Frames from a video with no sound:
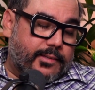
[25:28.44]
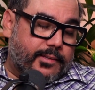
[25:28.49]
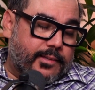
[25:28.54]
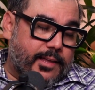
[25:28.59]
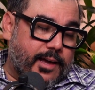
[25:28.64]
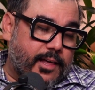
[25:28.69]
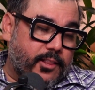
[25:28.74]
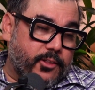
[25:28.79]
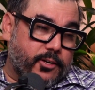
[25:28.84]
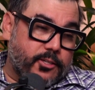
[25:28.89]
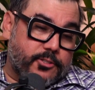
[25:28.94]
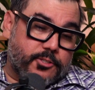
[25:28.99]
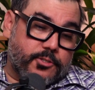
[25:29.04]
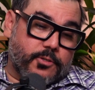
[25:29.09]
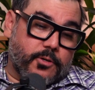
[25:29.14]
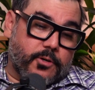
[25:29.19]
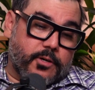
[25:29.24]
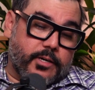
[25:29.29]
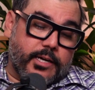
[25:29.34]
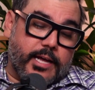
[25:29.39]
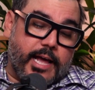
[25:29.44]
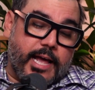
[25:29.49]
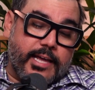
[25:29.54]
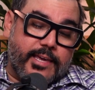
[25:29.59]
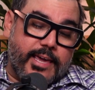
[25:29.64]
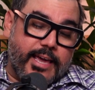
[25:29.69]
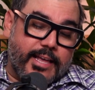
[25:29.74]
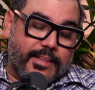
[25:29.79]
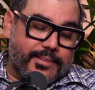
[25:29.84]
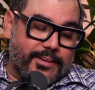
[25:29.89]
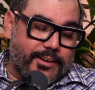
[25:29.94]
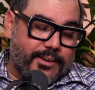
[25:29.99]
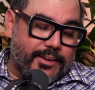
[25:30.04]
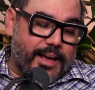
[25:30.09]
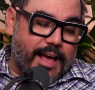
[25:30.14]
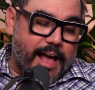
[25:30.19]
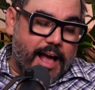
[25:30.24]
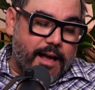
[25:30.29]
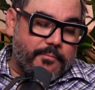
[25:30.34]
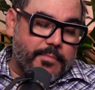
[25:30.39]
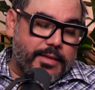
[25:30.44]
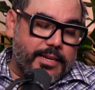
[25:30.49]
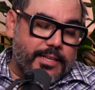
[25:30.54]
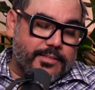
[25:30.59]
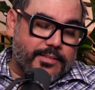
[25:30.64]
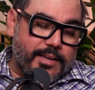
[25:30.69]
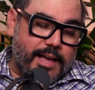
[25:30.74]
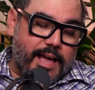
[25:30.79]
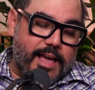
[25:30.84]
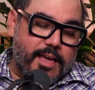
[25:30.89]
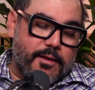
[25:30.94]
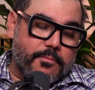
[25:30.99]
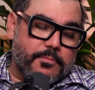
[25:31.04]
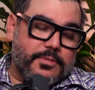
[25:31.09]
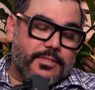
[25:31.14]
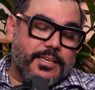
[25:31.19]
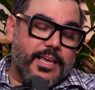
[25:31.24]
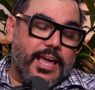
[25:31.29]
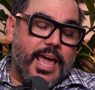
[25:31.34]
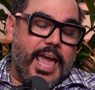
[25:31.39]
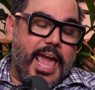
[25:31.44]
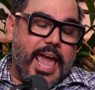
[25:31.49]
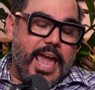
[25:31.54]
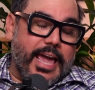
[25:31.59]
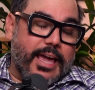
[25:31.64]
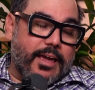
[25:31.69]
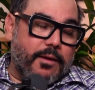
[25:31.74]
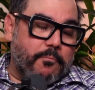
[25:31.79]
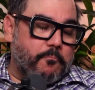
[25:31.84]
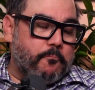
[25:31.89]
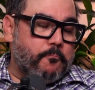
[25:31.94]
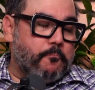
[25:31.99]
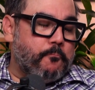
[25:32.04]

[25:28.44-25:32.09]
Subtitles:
tell a good story. I can't tell you how many times a